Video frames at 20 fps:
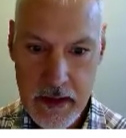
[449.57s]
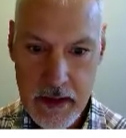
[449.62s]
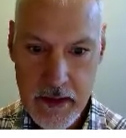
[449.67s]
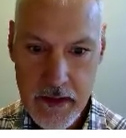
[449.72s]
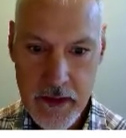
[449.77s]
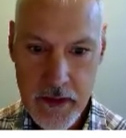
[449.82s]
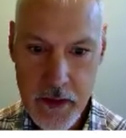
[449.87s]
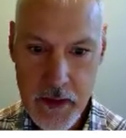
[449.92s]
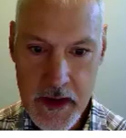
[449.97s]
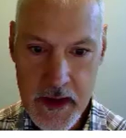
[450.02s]

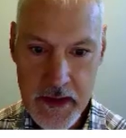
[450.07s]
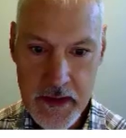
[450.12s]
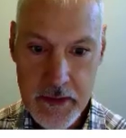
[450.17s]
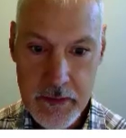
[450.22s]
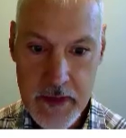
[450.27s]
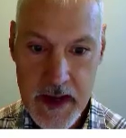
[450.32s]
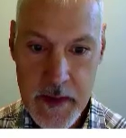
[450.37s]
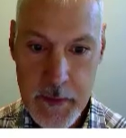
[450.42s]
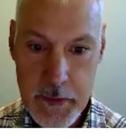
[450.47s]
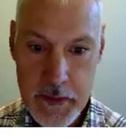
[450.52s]

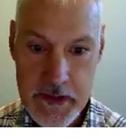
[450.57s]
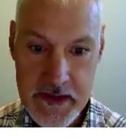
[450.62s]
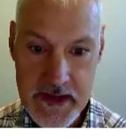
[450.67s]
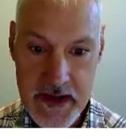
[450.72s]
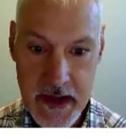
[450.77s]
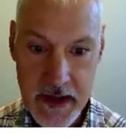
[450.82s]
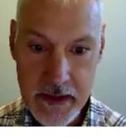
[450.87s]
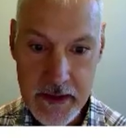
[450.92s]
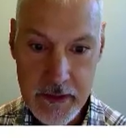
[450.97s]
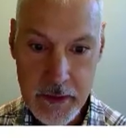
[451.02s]

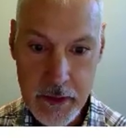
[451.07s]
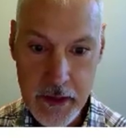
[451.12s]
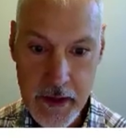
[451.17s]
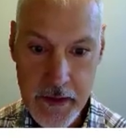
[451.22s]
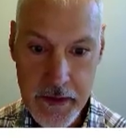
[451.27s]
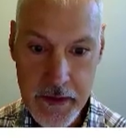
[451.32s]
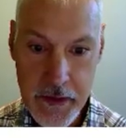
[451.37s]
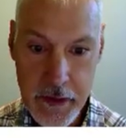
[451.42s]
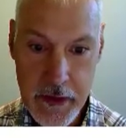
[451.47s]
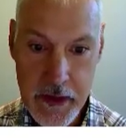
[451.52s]
33% or a
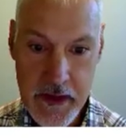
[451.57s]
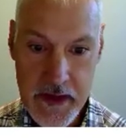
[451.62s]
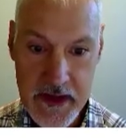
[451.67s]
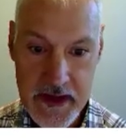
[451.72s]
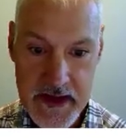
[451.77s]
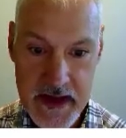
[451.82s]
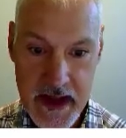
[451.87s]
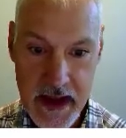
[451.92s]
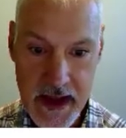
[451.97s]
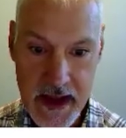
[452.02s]
third of the
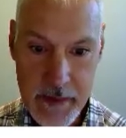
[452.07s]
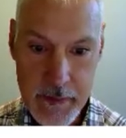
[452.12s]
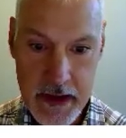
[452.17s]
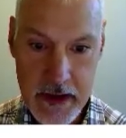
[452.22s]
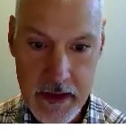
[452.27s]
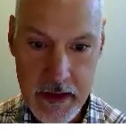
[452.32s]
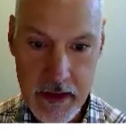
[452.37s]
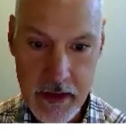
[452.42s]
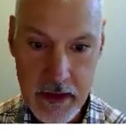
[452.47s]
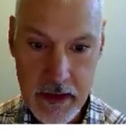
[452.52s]
time
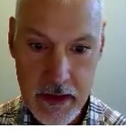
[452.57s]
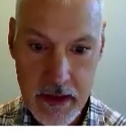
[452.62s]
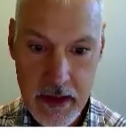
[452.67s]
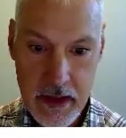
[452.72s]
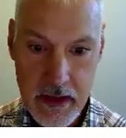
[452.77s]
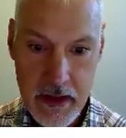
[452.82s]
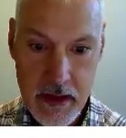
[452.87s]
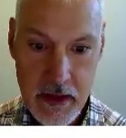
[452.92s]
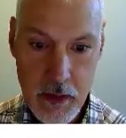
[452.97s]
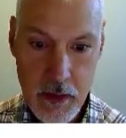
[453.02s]
here,
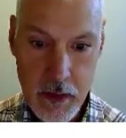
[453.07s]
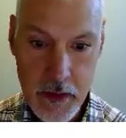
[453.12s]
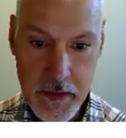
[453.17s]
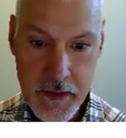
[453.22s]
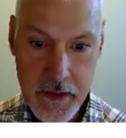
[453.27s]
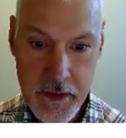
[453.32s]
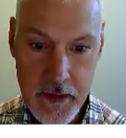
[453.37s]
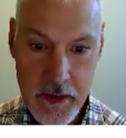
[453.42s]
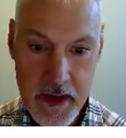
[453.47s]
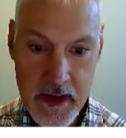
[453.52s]
or
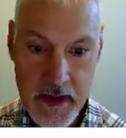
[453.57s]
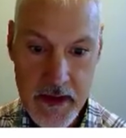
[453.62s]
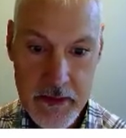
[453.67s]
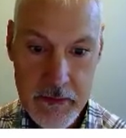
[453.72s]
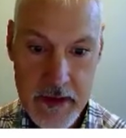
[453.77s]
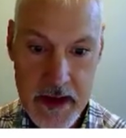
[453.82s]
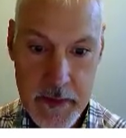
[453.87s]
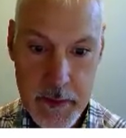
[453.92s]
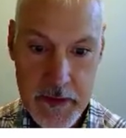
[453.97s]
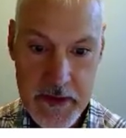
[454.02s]

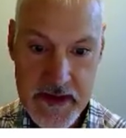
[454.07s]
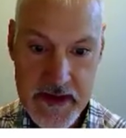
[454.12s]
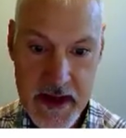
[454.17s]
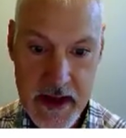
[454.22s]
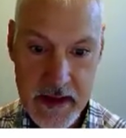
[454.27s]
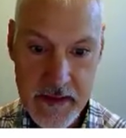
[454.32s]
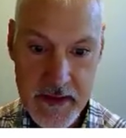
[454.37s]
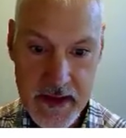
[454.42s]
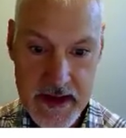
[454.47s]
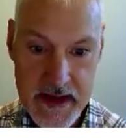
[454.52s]

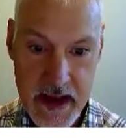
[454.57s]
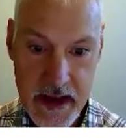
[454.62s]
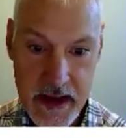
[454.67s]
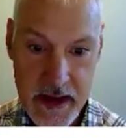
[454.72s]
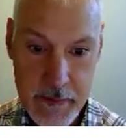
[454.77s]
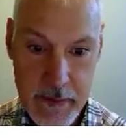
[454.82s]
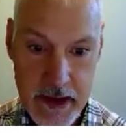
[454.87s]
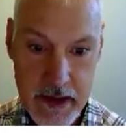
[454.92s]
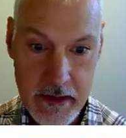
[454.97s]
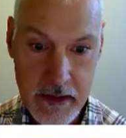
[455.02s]
33% of the
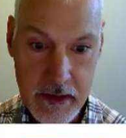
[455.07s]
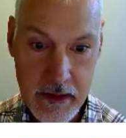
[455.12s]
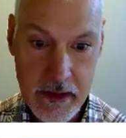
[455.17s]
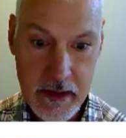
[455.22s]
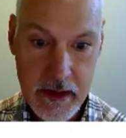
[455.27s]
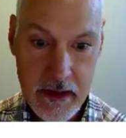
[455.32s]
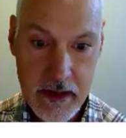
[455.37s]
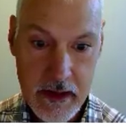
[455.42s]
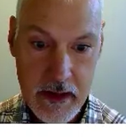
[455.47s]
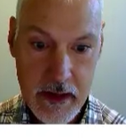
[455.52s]
time here,
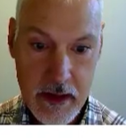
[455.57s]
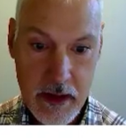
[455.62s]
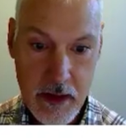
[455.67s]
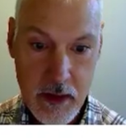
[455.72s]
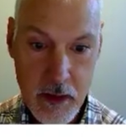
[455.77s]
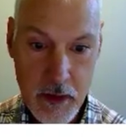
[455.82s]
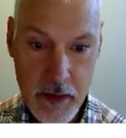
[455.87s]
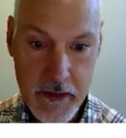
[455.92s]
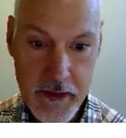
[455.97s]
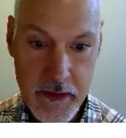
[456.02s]

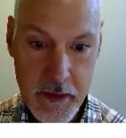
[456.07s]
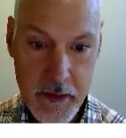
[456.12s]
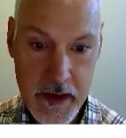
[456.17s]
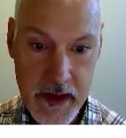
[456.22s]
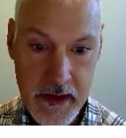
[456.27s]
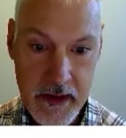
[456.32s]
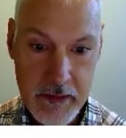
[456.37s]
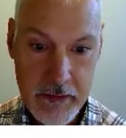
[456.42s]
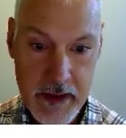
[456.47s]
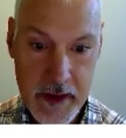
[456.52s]
or
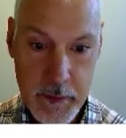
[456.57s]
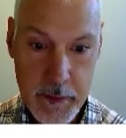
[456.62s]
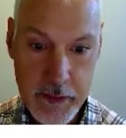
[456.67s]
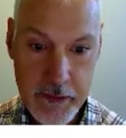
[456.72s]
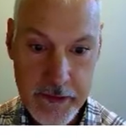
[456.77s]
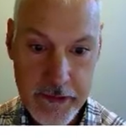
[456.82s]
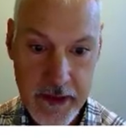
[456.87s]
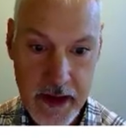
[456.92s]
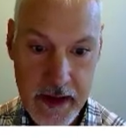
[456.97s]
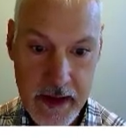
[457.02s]

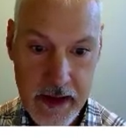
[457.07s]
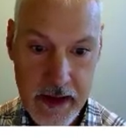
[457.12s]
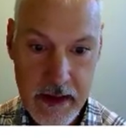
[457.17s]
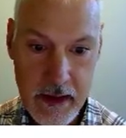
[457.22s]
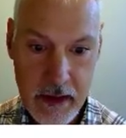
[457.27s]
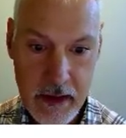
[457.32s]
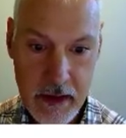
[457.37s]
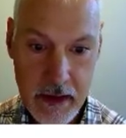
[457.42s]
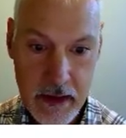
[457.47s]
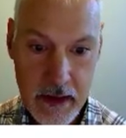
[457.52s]
33%
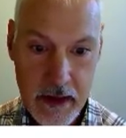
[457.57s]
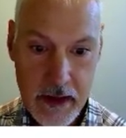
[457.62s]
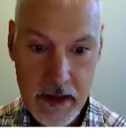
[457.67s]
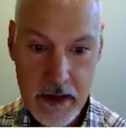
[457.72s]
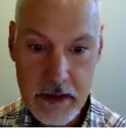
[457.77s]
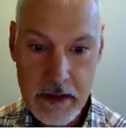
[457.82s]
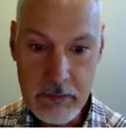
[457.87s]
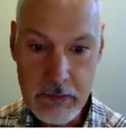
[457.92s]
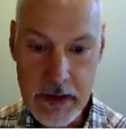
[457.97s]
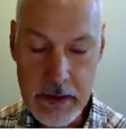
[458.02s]
here,
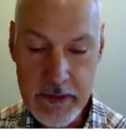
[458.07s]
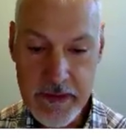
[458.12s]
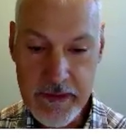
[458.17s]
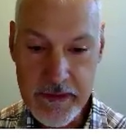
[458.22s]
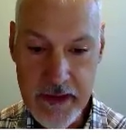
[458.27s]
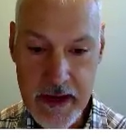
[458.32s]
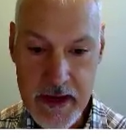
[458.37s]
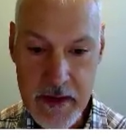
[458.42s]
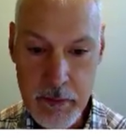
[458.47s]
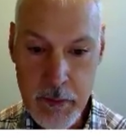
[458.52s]
we would
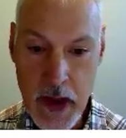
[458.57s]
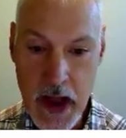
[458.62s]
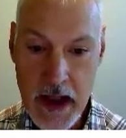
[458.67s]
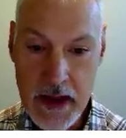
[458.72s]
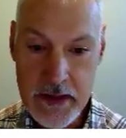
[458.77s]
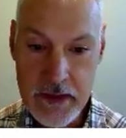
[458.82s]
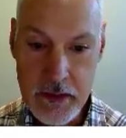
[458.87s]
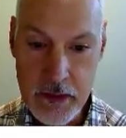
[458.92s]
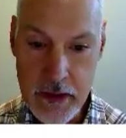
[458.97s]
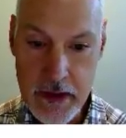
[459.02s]
say the
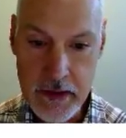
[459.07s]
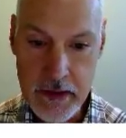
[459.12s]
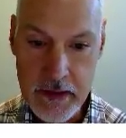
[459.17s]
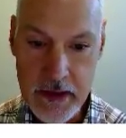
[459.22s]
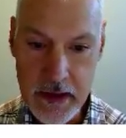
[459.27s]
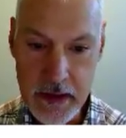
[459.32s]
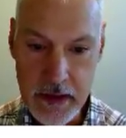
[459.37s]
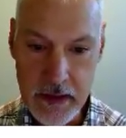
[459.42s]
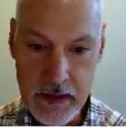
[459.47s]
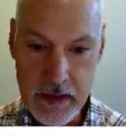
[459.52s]
bond order
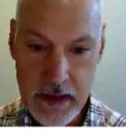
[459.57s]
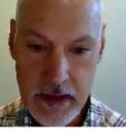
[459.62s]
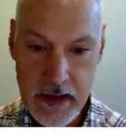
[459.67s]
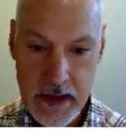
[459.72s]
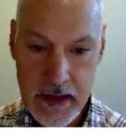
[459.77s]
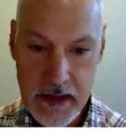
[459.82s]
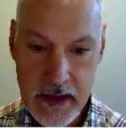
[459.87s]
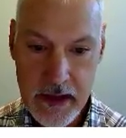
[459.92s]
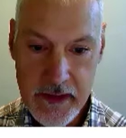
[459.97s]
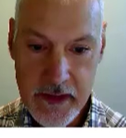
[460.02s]
here
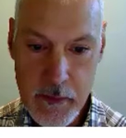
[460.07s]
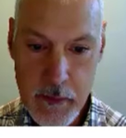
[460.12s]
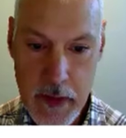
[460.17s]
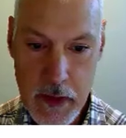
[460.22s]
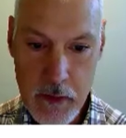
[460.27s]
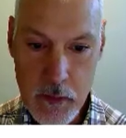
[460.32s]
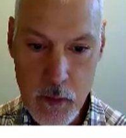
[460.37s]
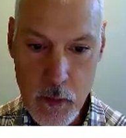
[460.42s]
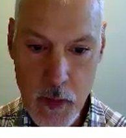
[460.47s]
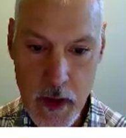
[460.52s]
is
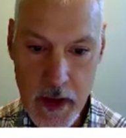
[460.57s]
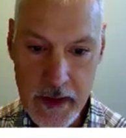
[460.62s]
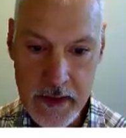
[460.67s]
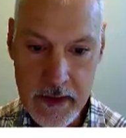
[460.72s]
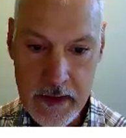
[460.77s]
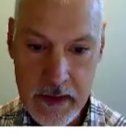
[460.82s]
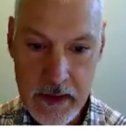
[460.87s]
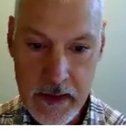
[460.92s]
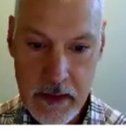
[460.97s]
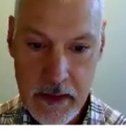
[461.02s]
about
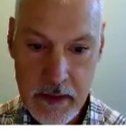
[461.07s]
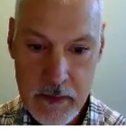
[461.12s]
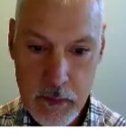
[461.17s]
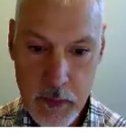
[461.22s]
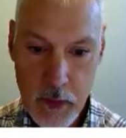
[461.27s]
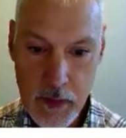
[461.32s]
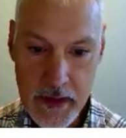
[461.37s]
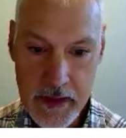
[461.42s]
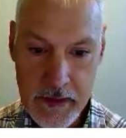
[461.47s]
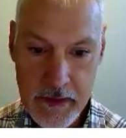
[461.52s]

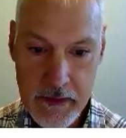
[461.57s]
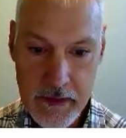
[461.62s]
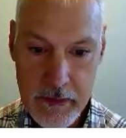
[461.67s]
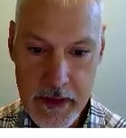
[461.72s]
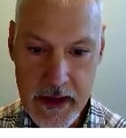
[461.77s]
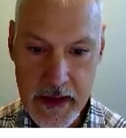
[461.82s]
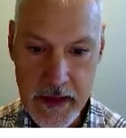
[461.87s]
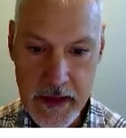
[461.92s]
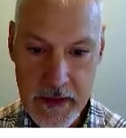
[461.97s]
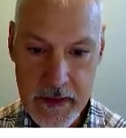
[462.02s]

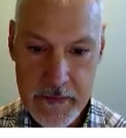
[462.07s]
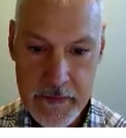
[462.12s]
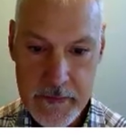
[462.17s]
1.3.